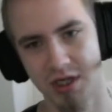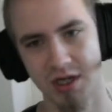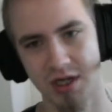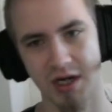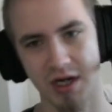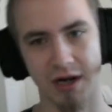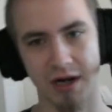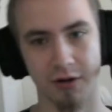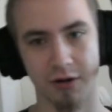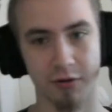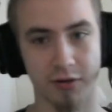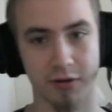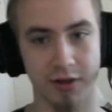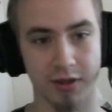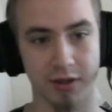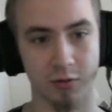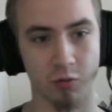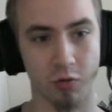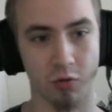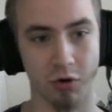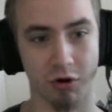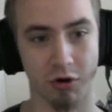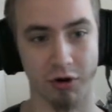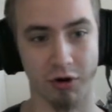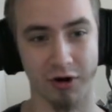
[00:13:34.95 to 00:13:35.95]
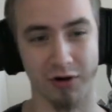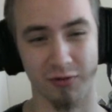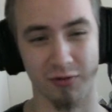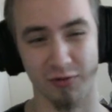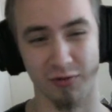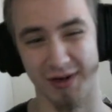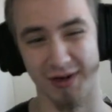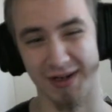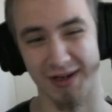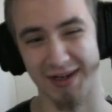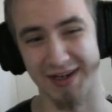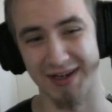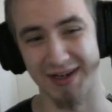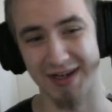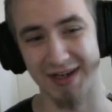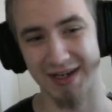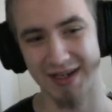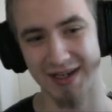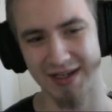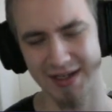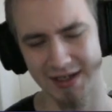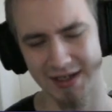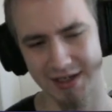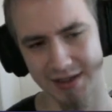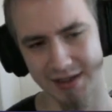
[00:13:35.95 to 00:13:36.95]
I don't think Warrior really
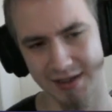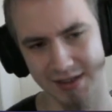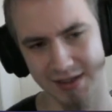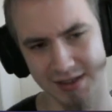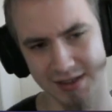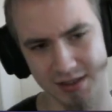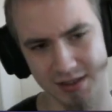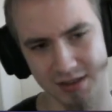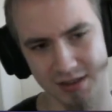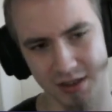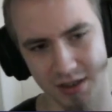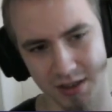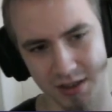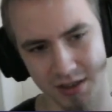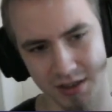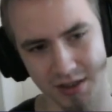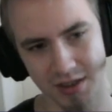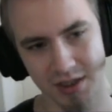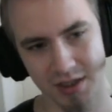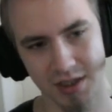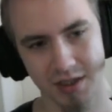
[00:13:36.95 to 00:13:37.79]
needed this card,